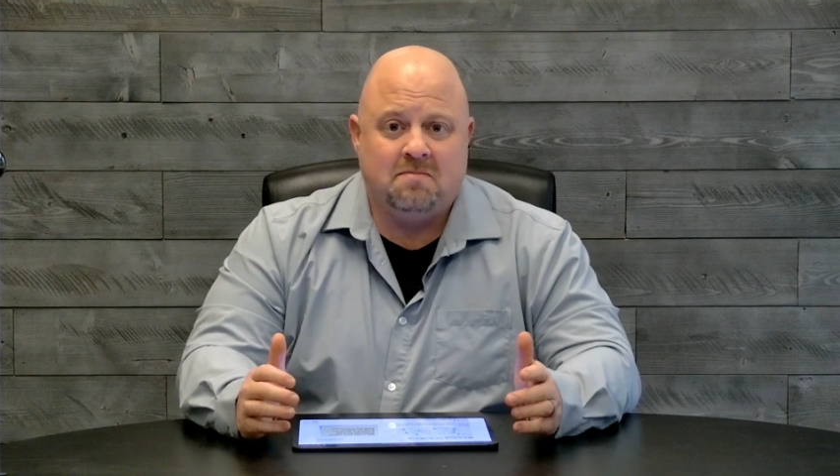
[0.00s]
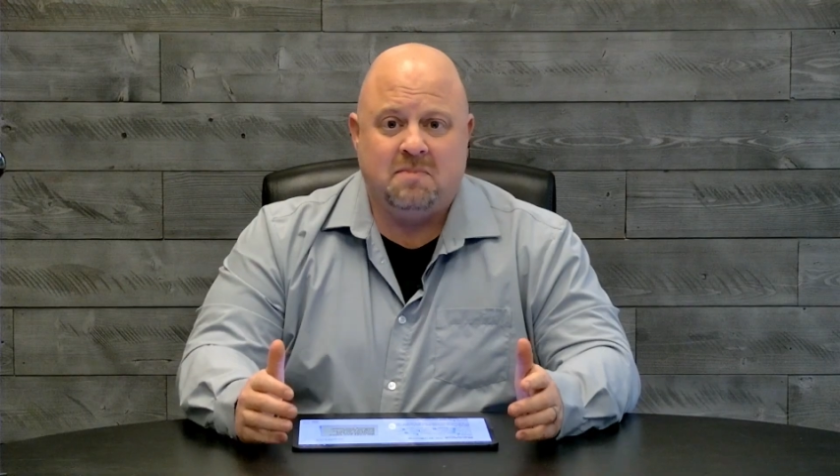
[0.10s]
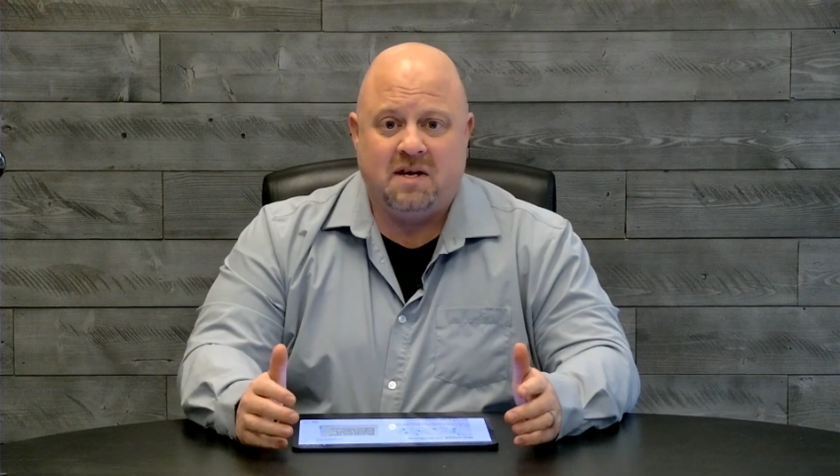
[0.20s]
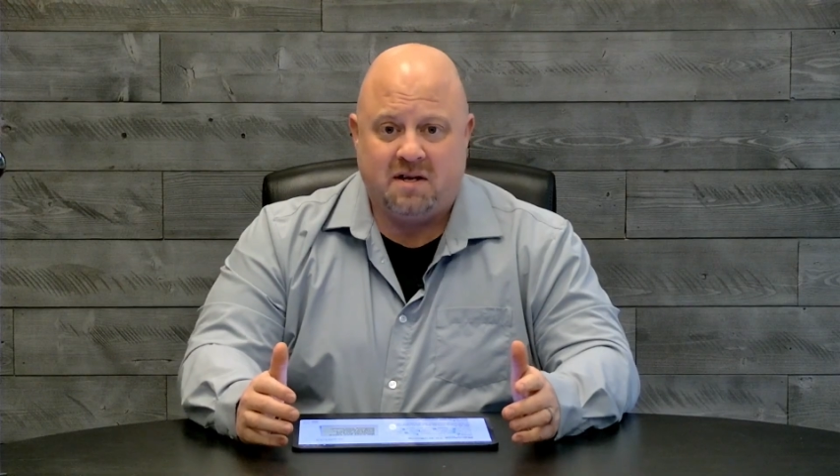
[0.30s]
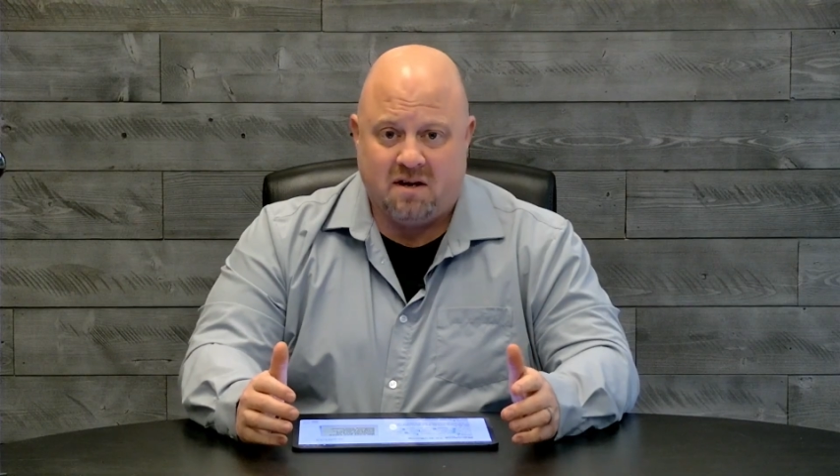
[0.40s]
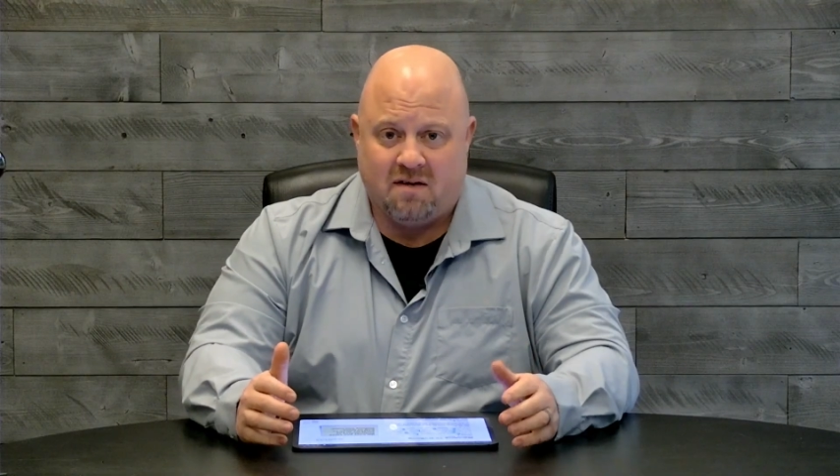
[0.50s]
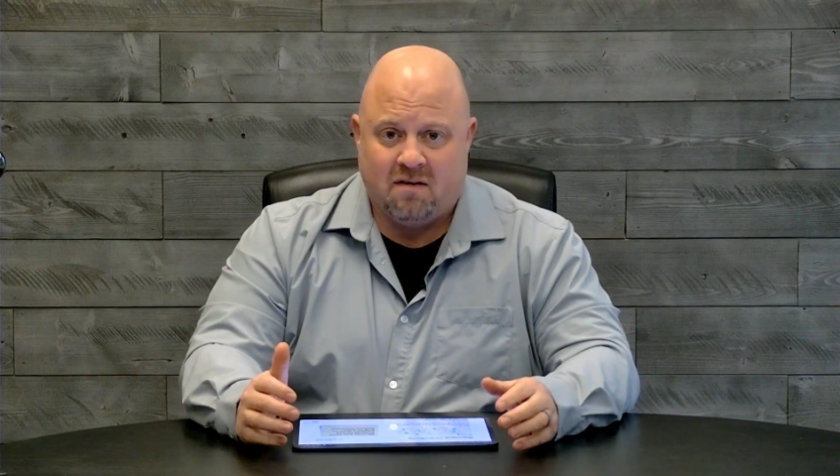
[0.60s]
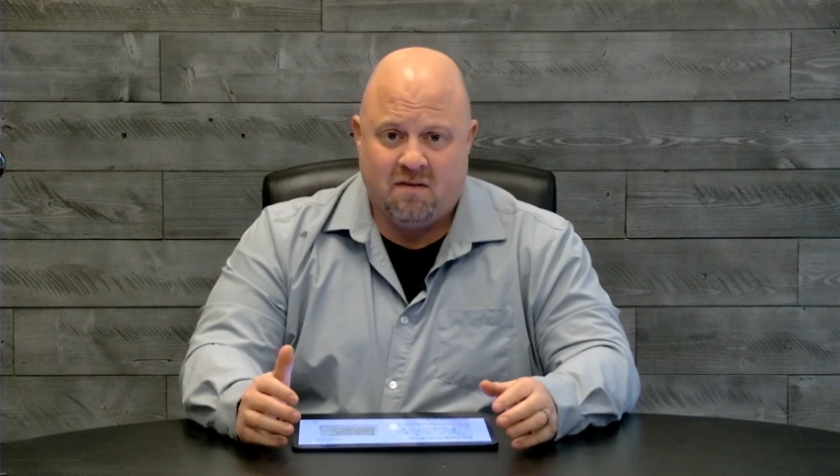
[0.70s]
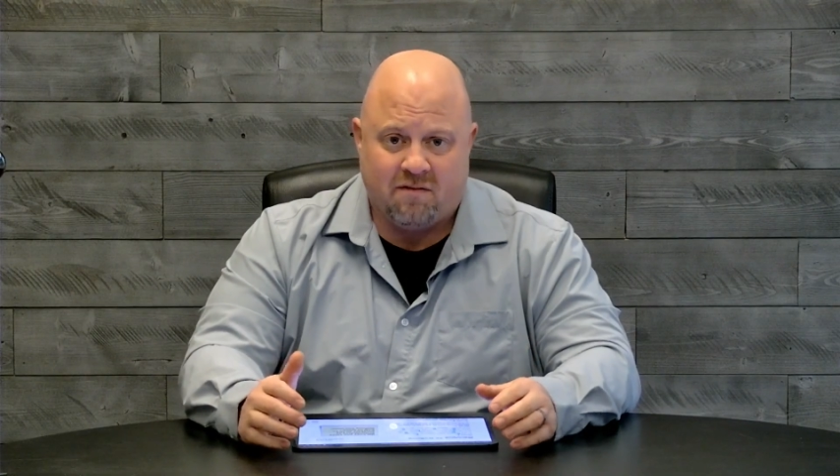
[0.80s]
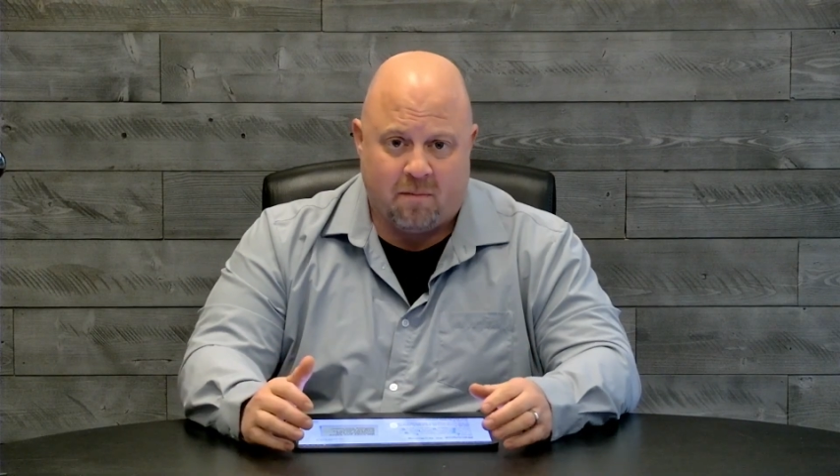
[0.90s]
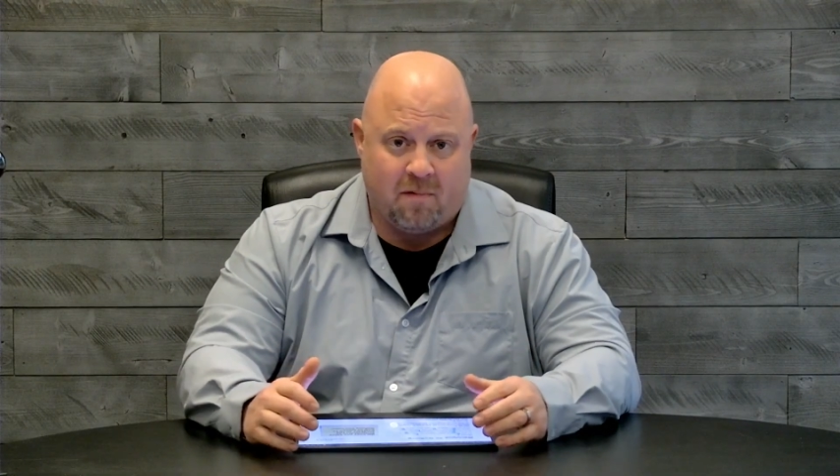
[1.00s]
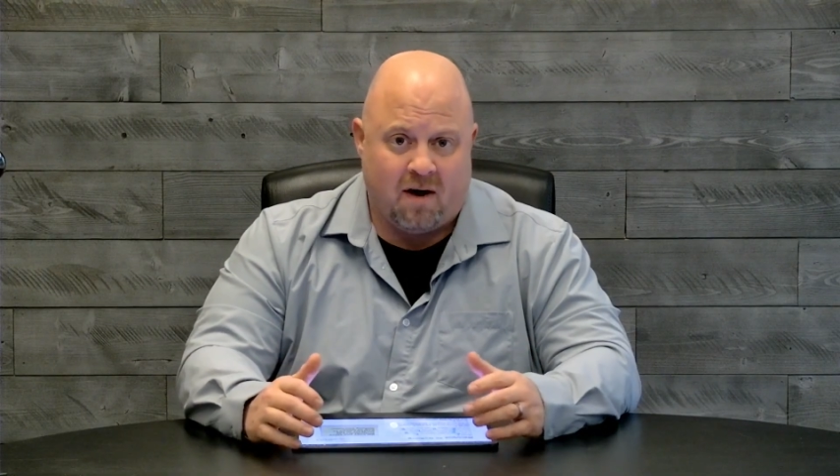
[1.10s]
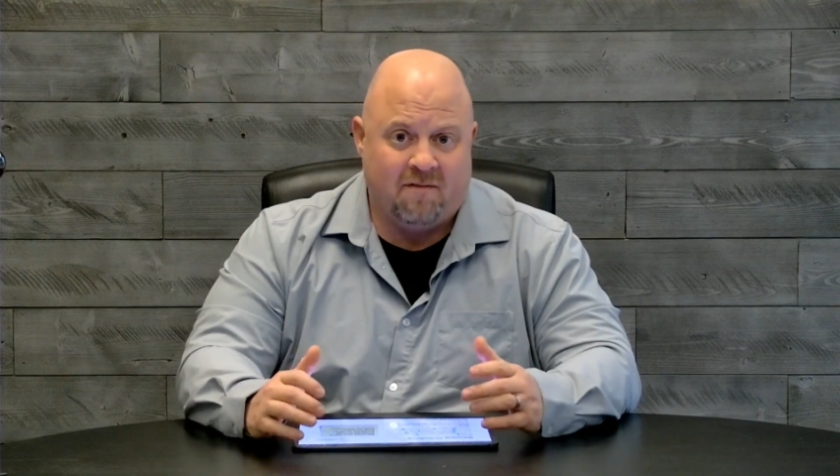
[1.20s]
and media from